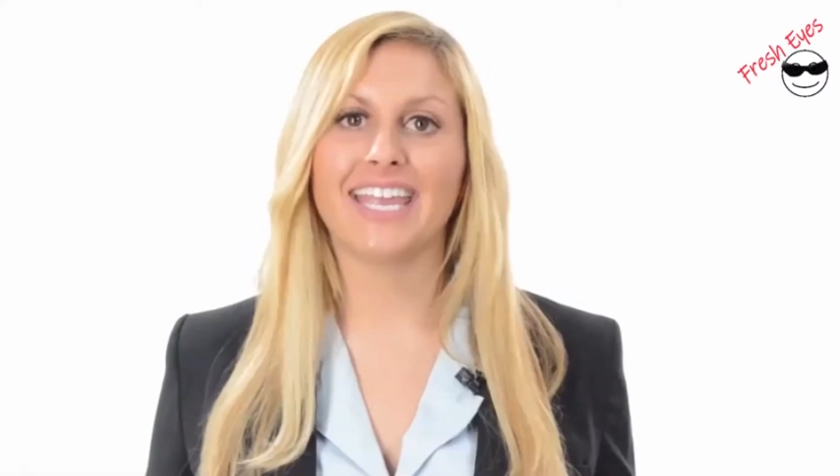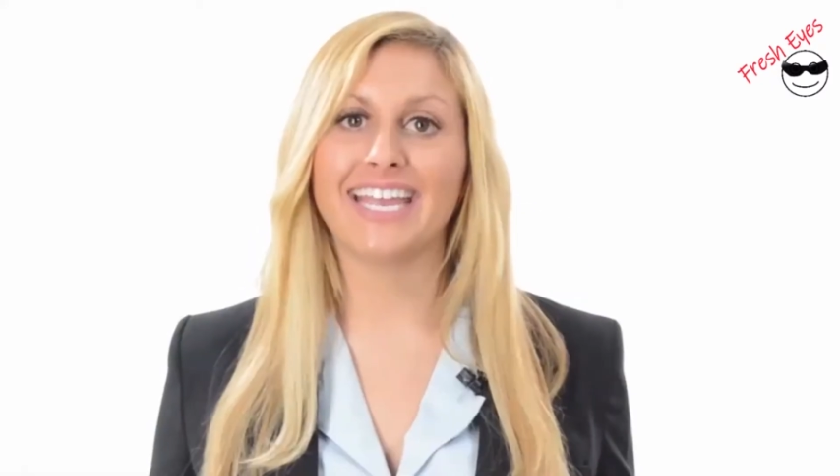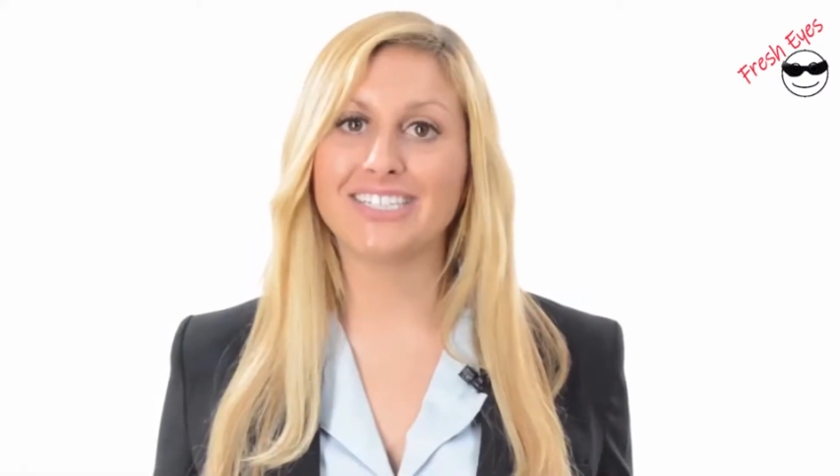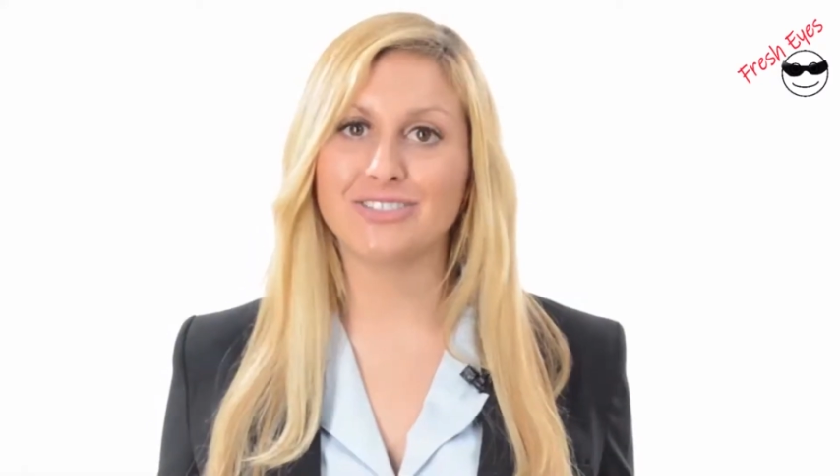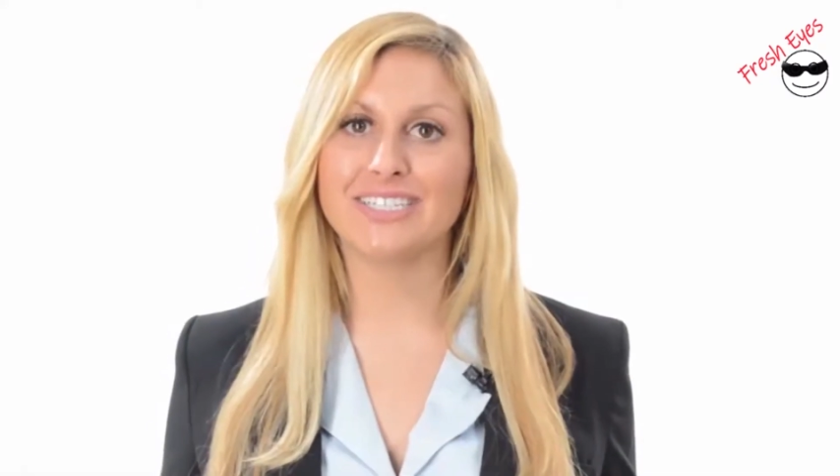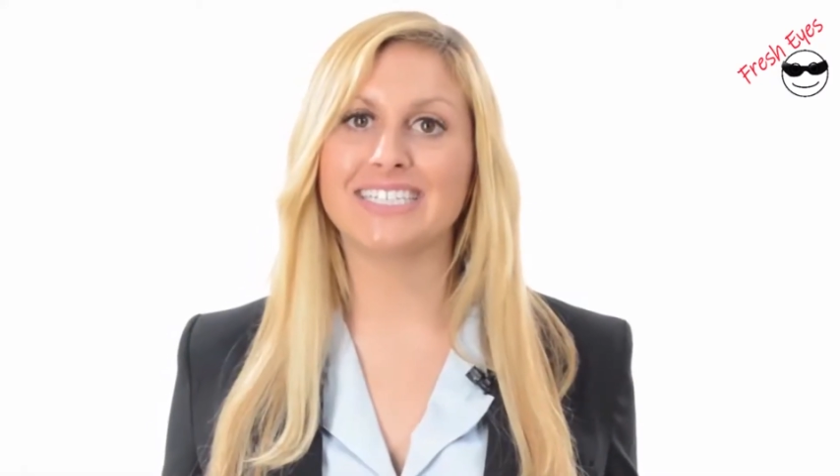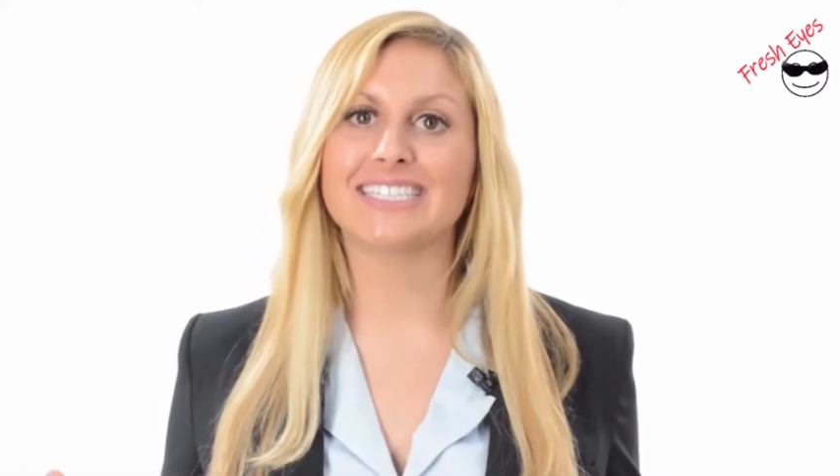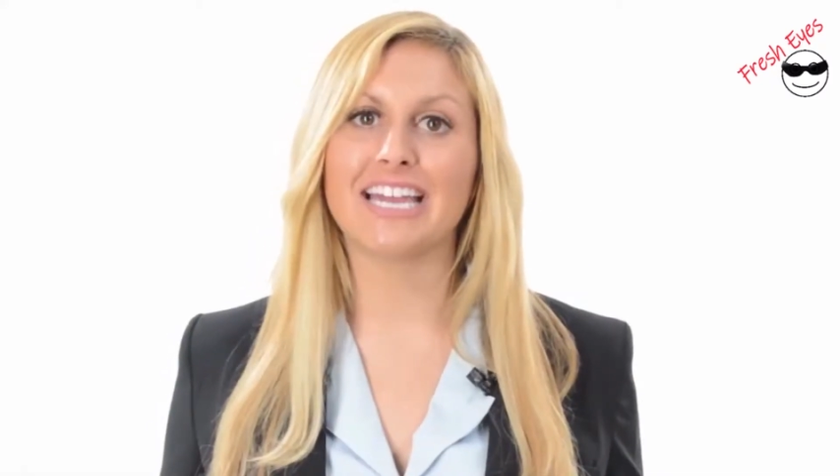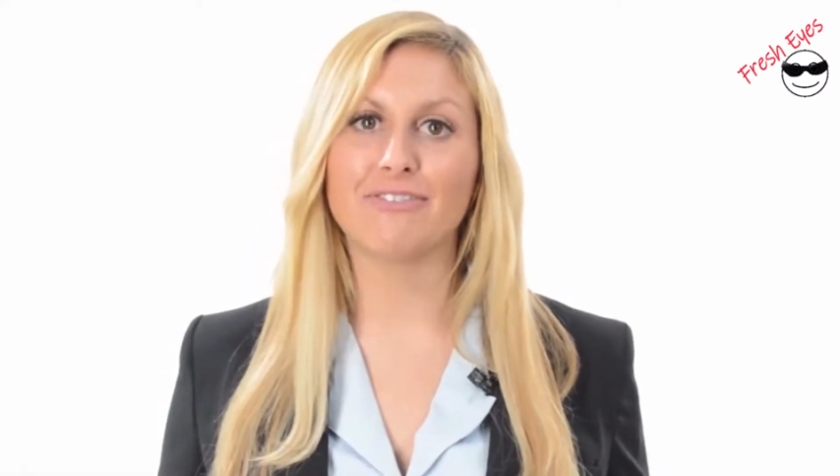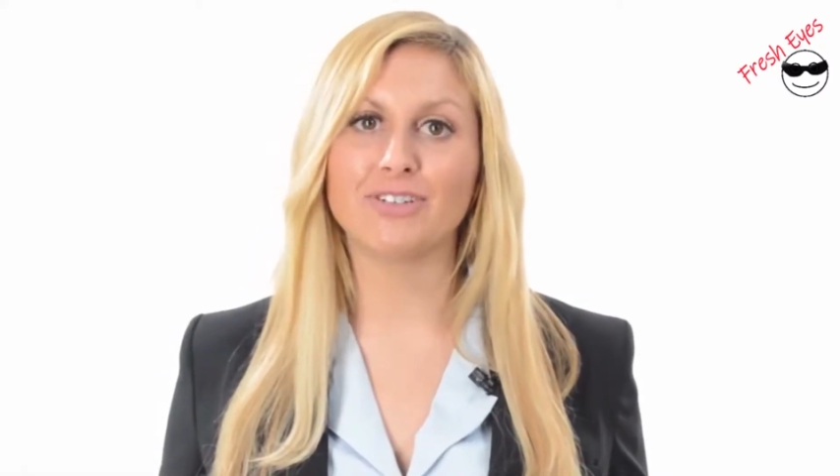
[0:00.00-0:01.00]
and you need
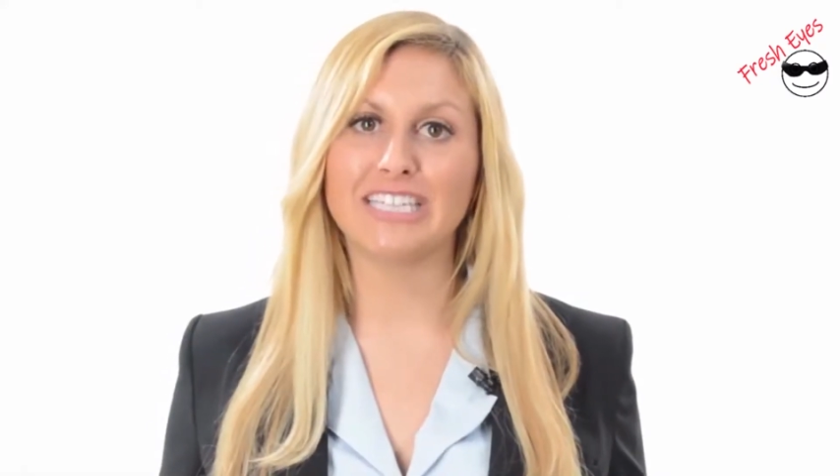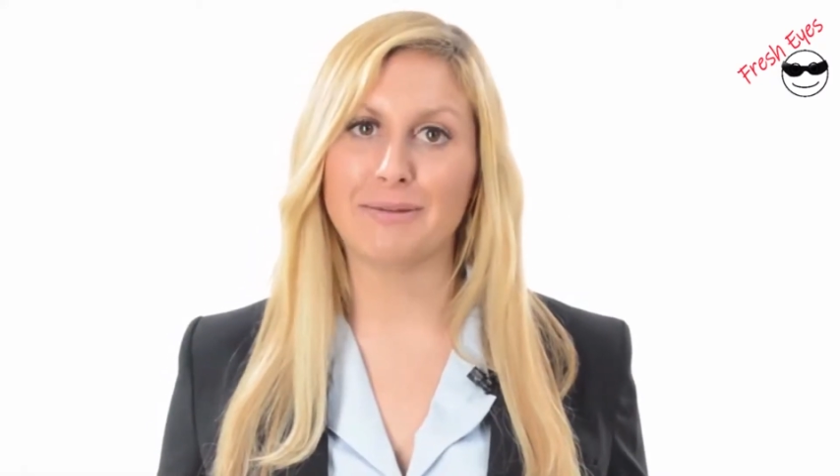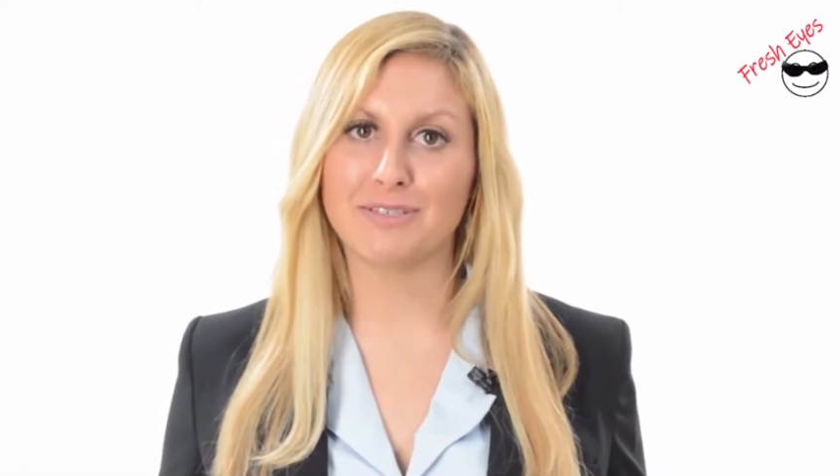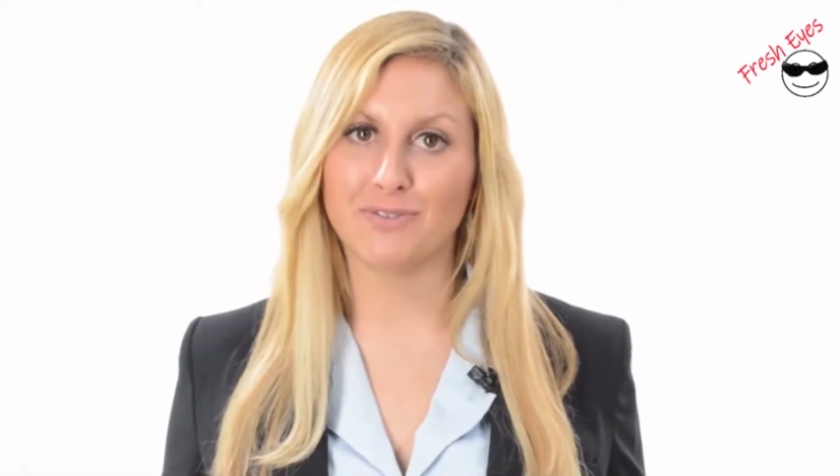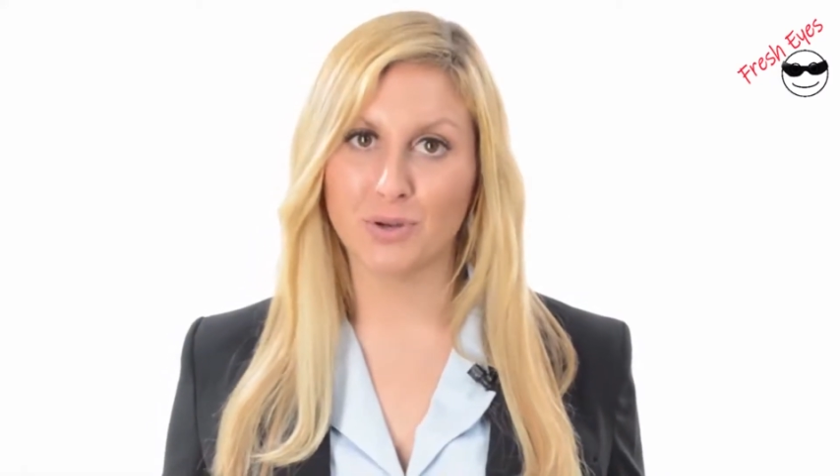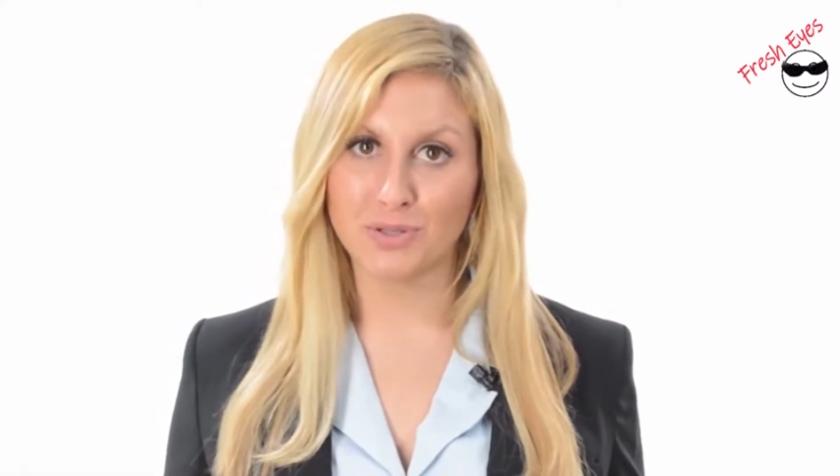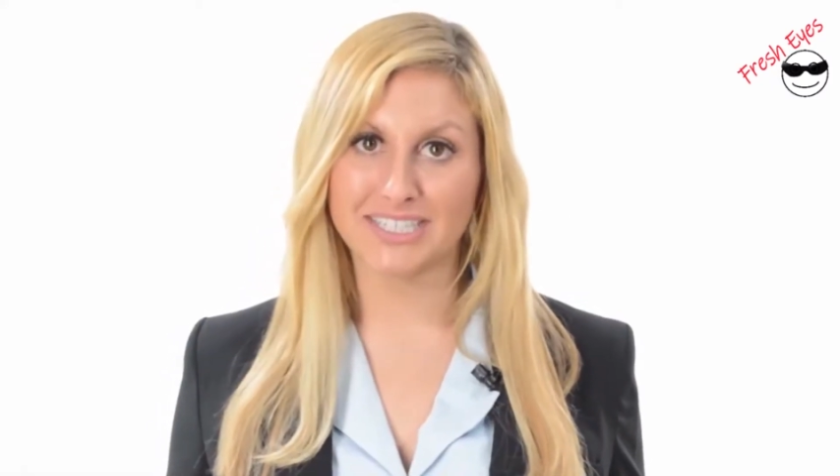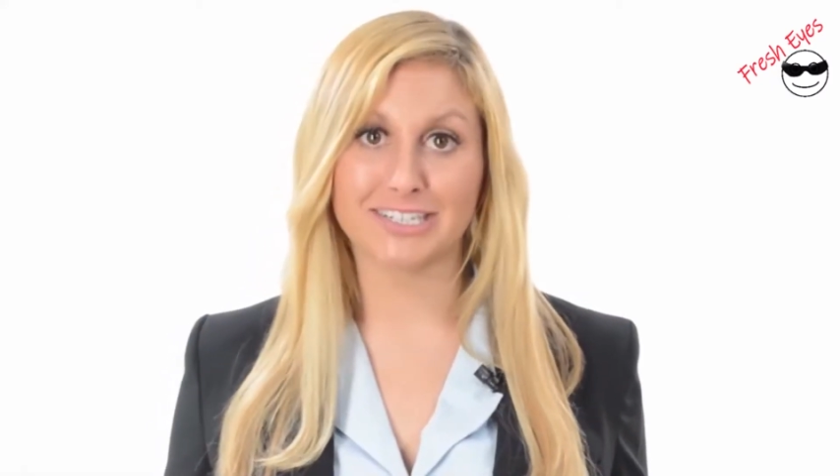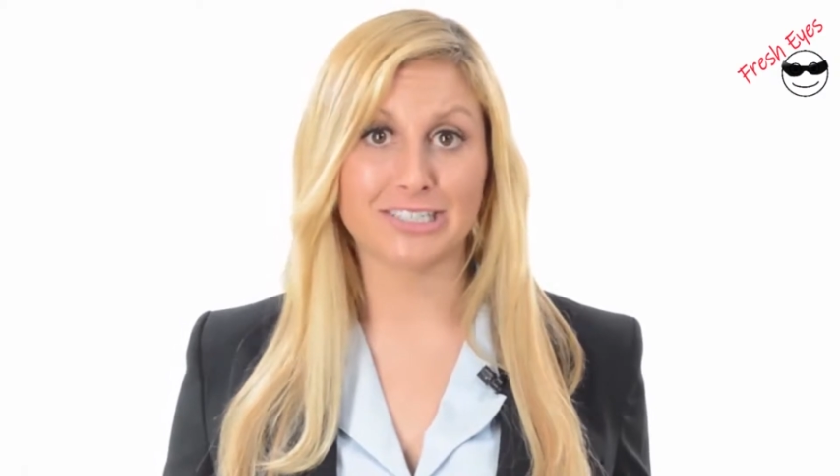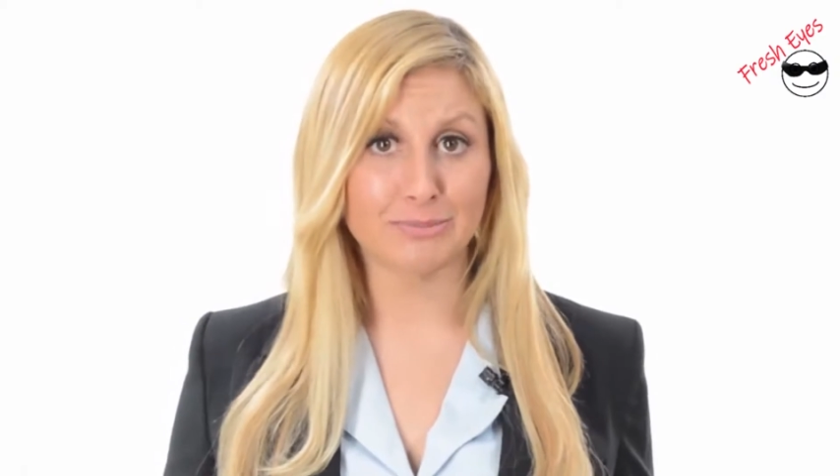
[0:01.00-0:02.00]
several types of goals
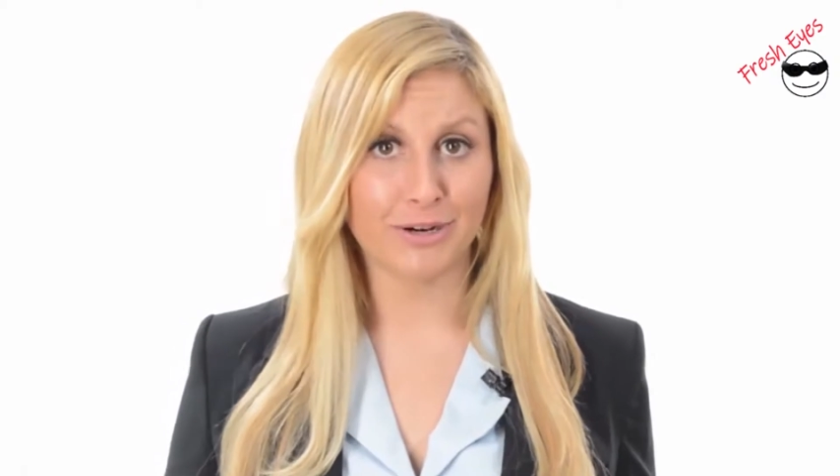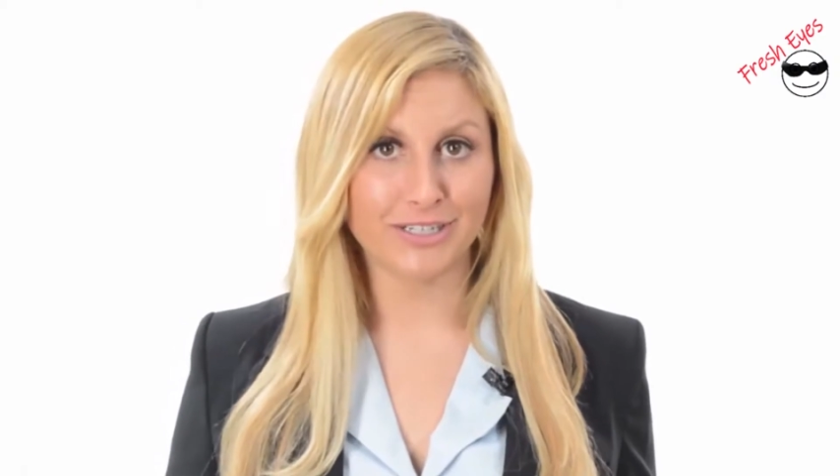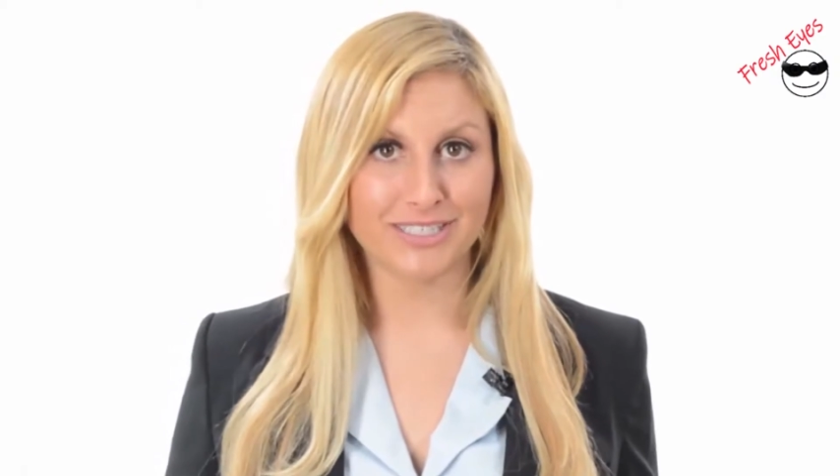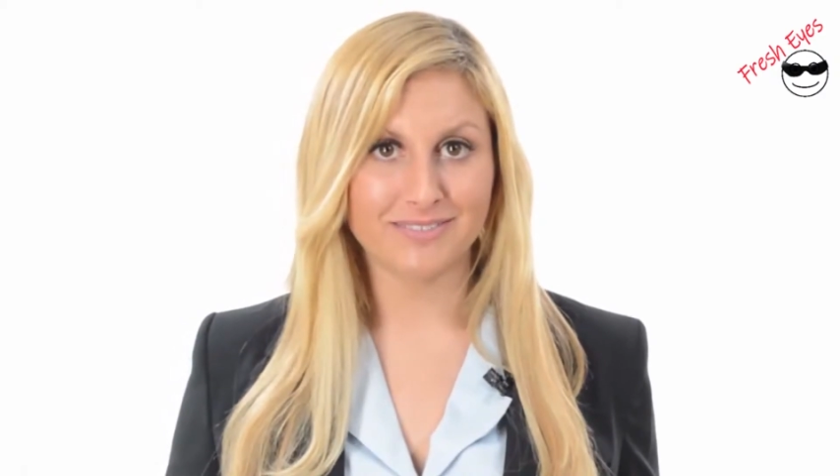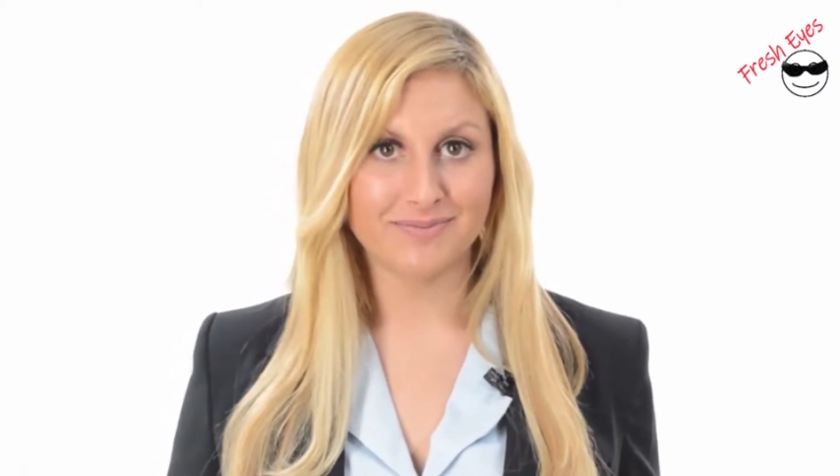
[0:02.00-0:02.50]
that are SMART.